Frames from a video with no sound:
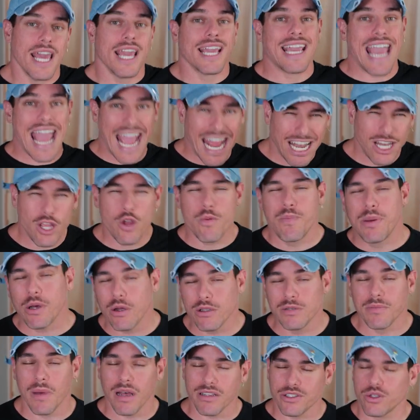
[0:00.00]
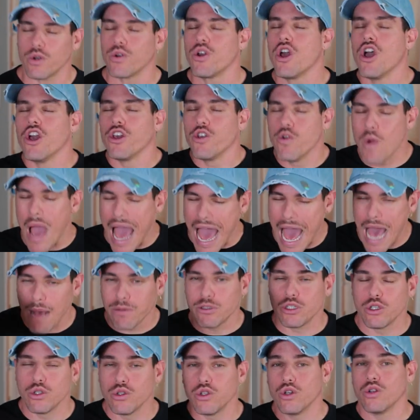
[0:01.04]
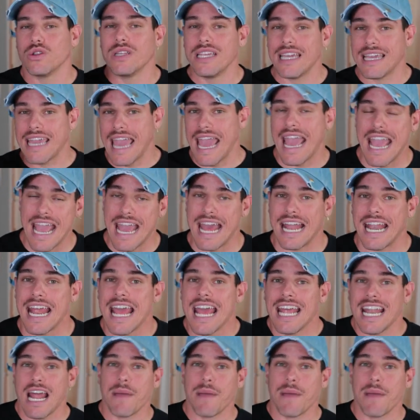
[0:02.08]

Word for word: Can you build muscle? You absolutely can.